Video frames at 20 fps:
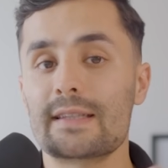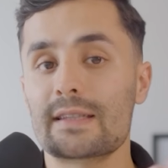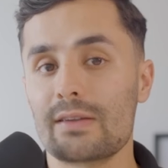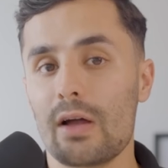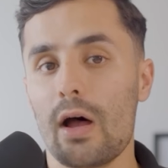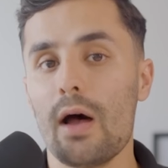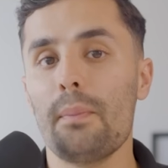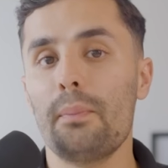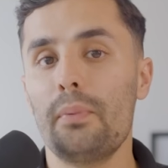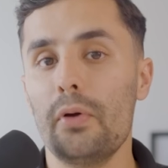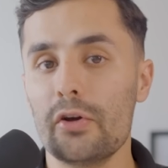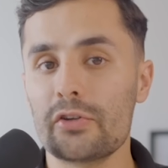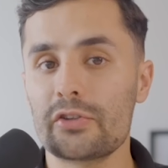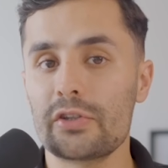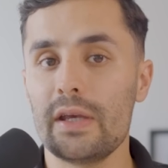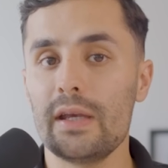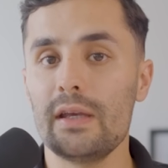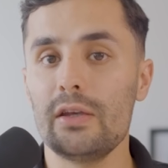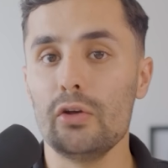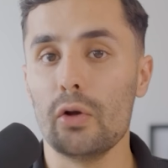and start
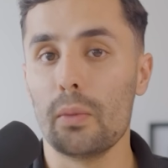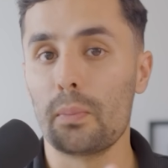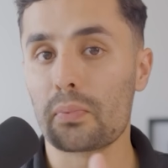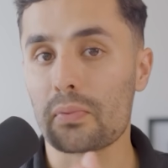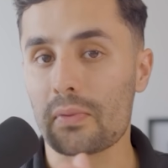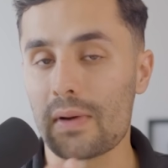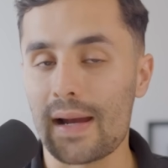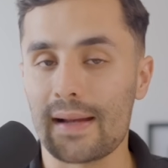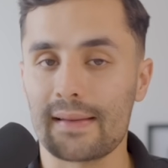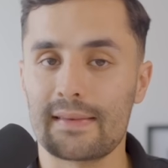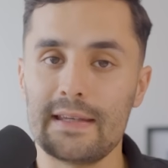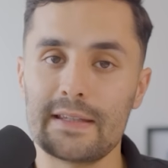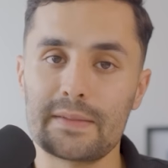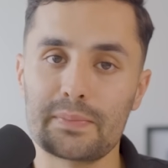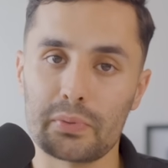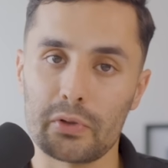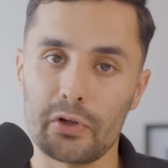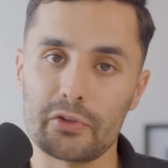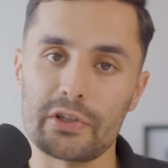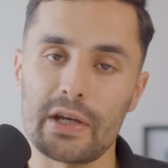pushing your practice
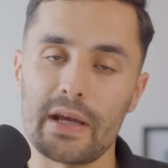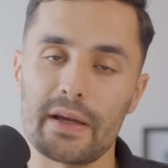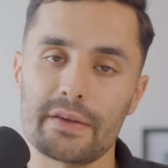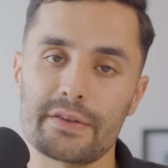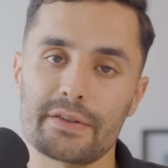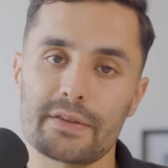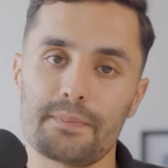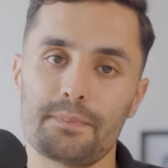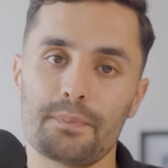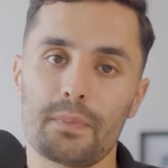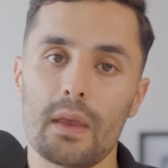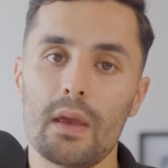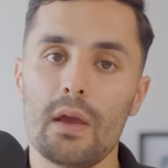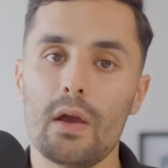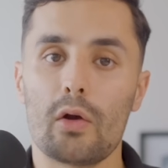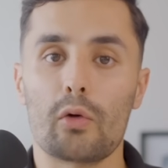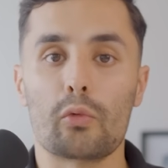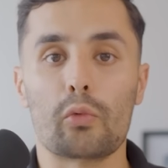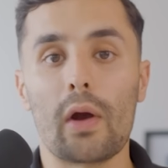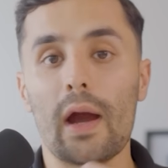projects.
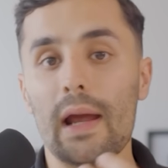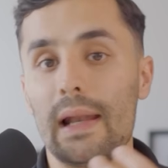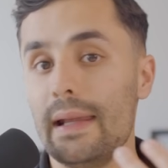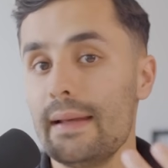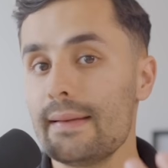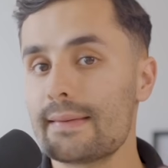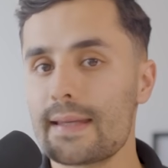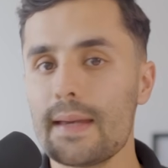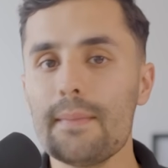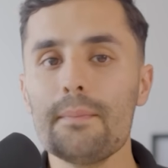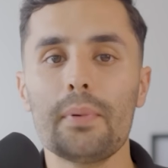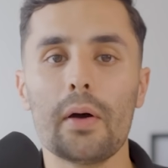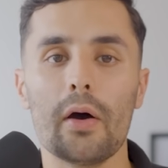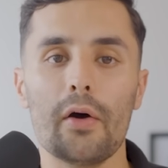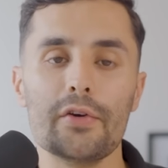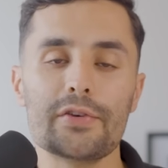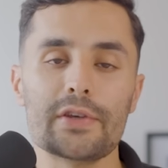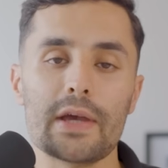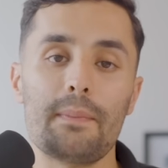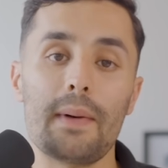Write LinkedIn
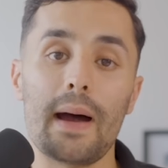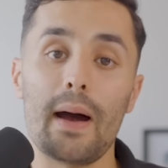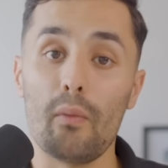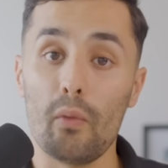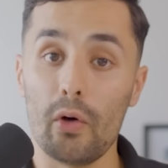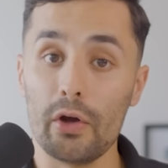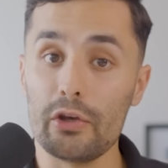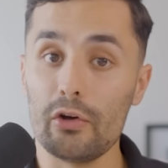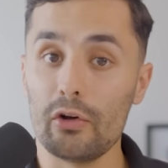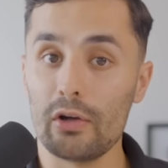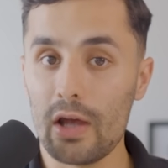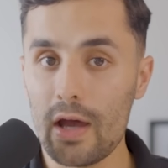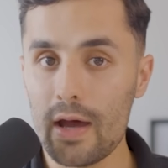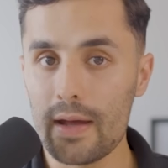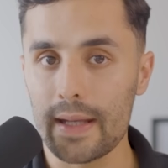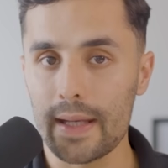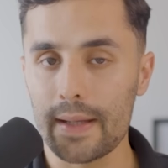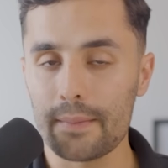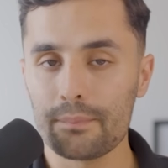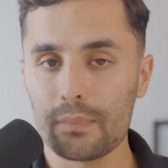posts about what you're
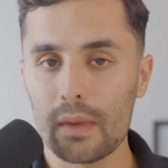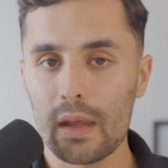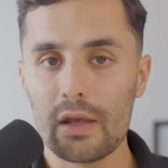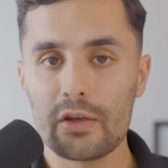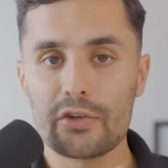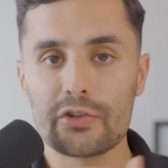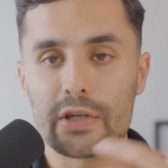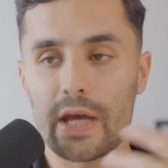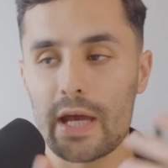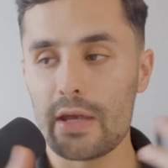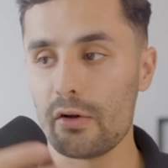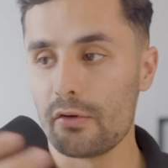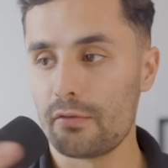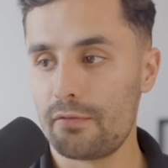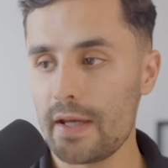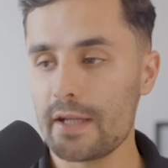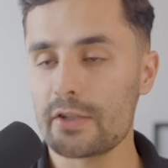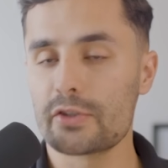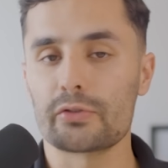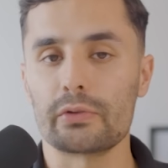learning. Share your
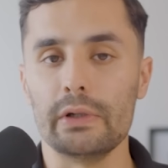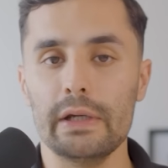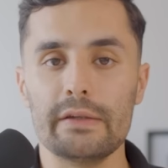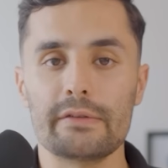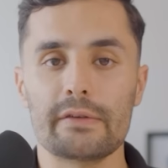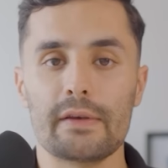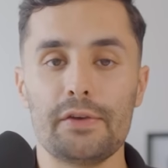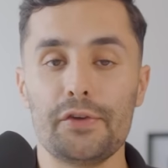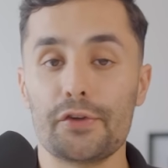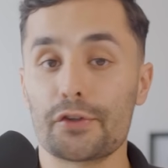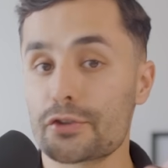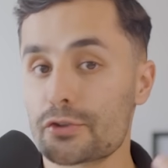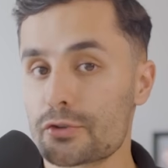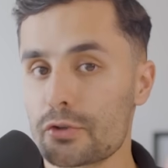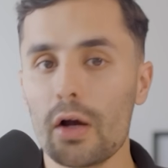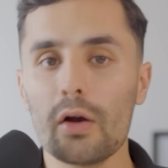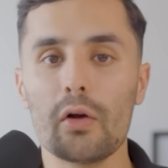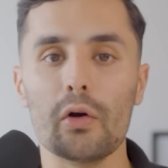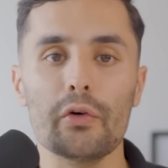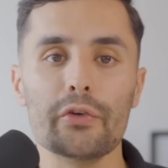victories, your
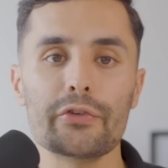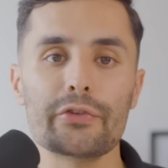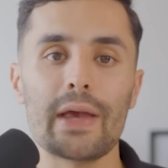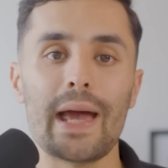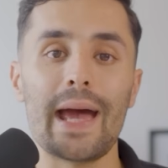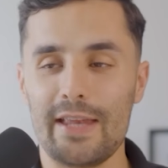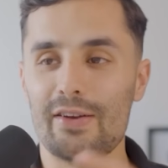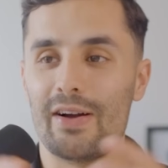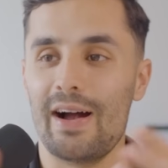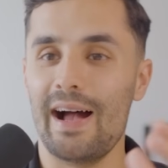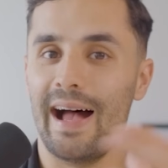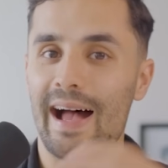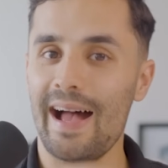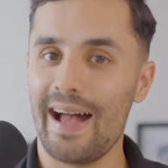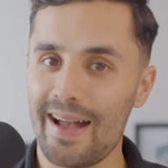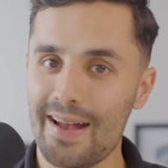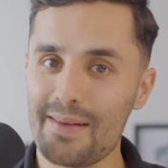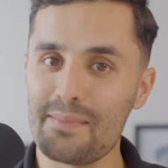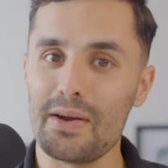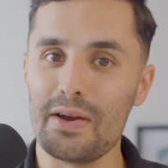struggles, and your
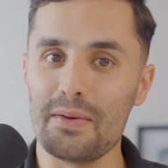aha